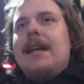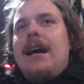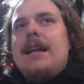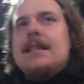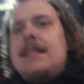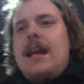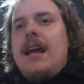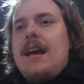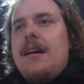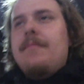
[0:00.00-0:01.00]

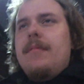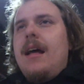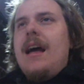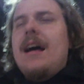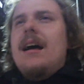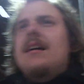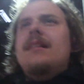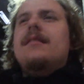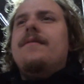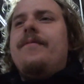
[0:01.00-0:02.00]
Goddamn,
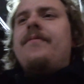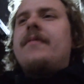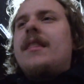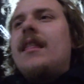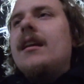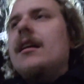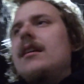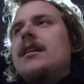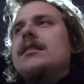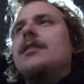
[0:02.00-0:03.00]
and
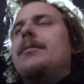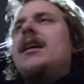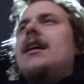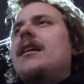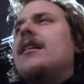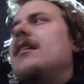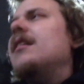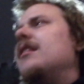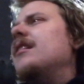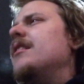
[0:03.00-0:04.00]
To Be
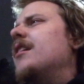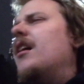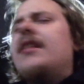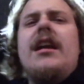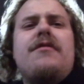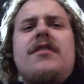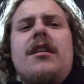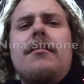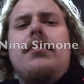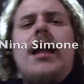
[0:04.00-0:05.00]
Young, Gifted,
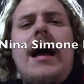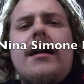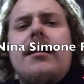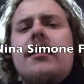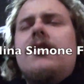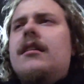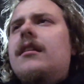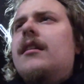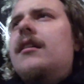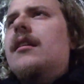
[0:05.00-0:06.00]
and Black.
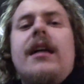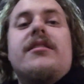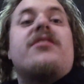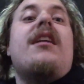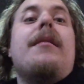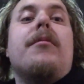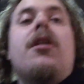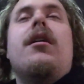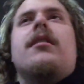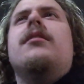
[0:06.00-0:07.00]
and Sam
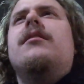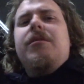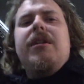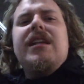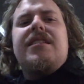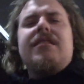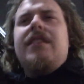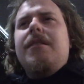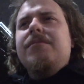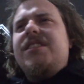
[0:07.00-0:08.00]
Cooke. We listened to
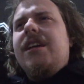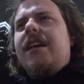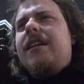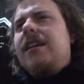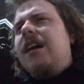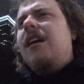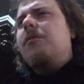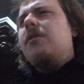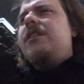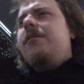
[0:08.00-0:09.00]
him singing
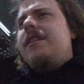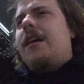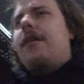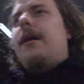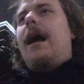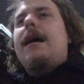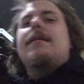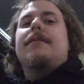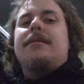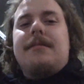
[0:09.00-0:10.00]
Were You There,
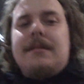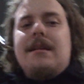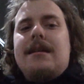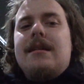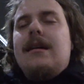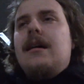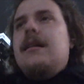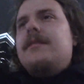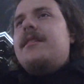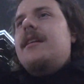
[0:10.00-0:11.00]
and
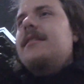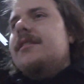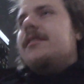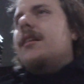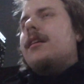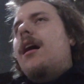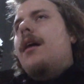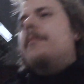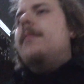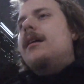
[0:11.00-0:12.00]
Change Is Gonna
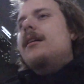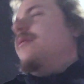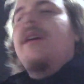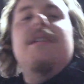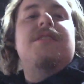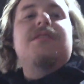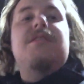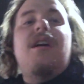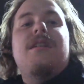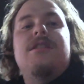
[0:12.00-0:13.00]
Come. We also
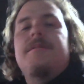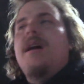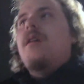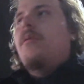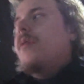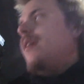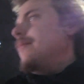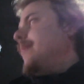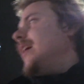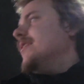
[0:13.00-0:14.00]
talked about what it
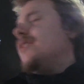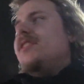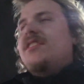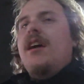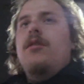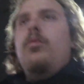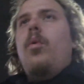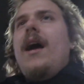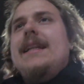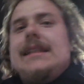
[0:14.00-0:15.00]
means to sound
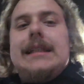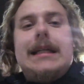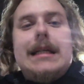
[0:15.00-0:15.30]
white.